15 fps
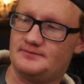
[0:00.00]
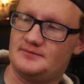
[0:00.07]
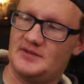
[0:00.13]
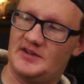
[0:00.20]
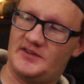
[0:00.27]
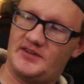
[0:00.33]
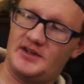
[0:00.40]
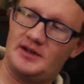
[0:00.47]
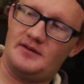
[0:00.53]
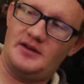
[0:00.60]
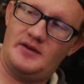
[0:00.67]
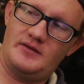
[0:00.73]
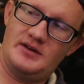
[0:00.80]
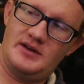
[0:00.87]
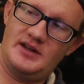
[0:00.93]
instead of
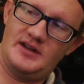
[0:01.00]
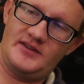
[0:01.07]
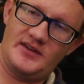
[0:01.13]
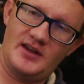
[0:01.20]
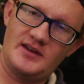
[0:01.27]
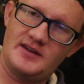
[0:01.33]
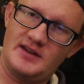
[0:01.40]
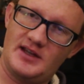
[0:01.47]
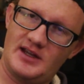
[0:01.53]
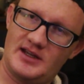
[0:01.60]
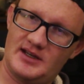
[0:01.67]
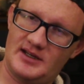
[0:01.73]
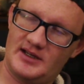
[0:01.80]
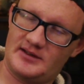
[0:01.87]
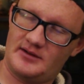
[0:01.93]
having an SATA
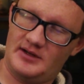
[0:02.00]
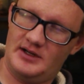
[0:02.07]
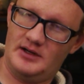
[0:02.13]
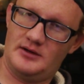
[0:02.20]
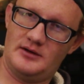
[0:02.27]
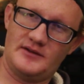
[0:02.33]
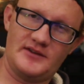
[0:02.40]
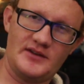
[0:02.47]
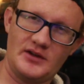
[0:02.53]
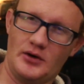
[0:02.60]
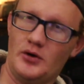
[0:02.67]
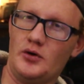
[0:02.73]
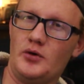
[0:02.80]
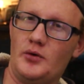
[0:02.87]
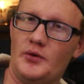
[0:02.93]
connector here, it's the
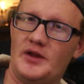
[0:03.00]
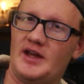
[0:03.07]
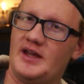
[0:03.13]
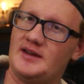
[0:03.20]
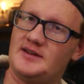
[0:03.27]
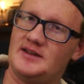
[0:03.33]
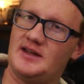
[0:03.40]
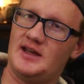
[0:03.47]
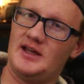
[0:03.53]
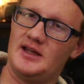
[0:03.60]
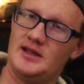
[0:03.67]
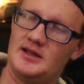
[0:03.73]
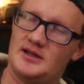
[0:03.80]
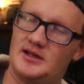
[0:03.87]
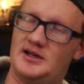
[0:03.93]
old
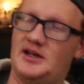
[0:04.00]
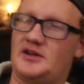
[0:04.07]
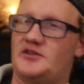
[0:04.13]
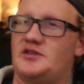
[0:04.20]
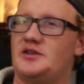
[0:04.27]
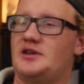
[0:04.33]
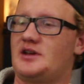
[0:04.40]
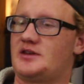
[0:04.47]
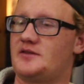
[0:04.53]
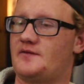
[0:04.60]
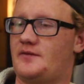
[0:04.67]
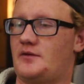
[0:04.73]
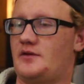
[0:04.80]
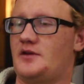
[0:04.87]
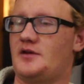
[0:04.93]
ATA connection, like
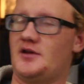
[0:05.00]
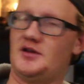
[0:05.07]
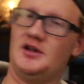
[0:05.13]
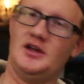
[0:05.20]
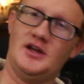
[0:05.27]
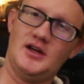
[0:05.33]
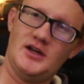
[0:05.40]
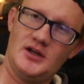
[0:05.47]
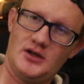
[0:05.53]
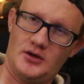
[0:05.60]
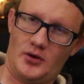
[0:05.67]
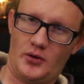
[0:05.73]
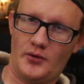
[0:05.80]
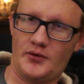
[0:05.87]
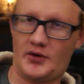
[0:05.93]
for the
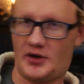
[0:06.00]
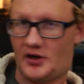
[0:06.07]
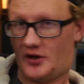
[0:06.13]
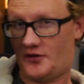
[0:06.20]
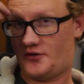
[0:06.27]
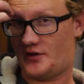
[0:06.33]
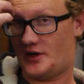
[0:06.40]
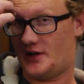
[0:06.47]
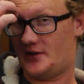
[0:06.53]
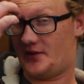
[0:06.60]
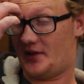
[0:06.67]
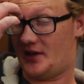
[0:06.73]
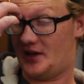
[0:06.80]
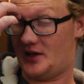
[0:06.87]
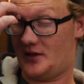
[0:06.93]
older hard drives
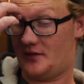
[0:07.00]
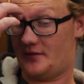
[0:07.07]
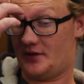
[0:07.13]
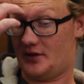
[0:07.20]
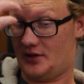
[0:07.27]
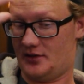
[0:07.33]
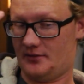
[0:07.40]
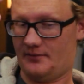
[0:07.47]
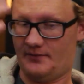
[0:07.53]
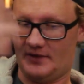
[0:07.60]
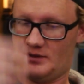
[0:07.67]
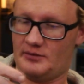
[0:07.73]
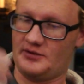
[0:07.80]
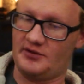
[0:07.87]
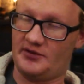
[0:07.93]
that have,
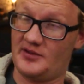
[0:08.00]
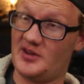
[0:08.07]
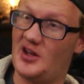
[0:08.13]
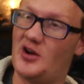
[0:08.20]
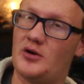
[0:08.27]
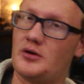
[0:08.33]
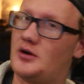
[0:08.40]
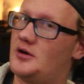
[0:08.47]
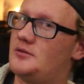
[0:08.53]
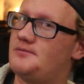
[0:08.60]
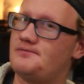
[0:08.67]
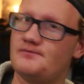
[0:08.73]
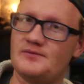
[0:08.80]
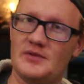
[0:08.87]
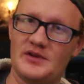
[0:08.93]
they were just slower,
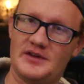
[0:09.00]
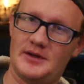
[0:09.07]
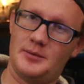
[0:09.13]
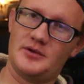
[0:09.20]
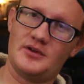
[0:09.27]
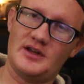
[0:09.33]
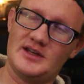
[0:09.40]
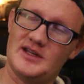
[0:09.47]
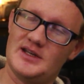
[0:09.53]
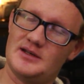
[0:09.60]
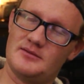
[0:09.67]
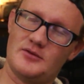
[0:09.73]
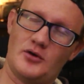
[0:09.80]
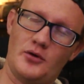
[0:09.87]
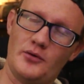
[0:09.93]
typically
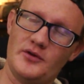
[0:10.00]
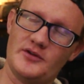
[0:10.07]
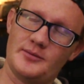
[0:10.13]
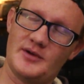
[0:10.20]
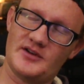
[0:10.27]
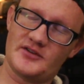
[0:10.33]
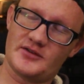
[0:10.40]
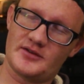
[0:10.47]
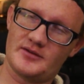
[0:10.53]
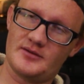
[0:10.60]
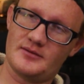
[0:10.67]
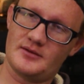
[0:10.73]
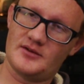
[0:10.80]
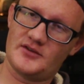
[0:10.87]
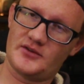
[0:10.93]
didn't hold as much
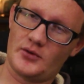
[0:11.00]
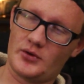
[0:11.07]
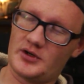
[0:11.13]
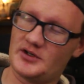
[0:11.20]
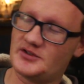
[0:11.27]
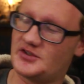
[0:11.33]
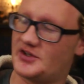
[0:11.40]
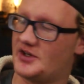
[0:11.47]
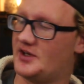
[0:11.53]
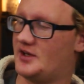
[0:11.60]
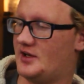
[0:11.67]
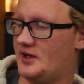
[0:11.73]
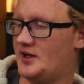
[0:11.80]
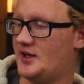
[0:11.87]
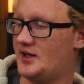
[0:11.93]
storage,
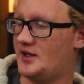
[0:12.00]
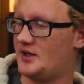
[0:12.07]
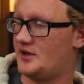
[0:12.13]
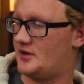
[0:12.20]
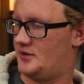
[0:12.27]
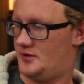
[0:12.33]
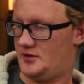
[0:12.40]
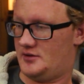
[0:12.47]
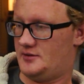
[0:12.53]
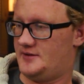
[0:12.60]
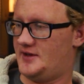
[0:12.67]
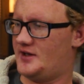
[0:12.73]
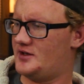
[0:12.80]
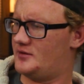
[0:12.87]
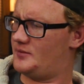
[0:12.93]

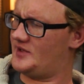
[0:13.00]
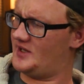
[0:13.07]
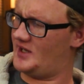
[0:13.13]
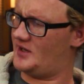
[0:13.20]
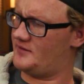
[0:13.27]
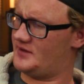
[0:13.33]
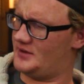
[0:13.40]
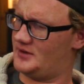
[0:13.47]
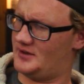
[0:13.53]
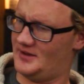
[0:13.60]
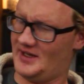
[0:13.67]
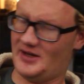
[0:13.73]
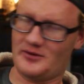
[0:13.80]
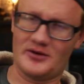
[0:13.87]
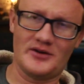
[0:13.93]
tended to be heavier and
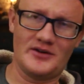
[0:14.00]
louder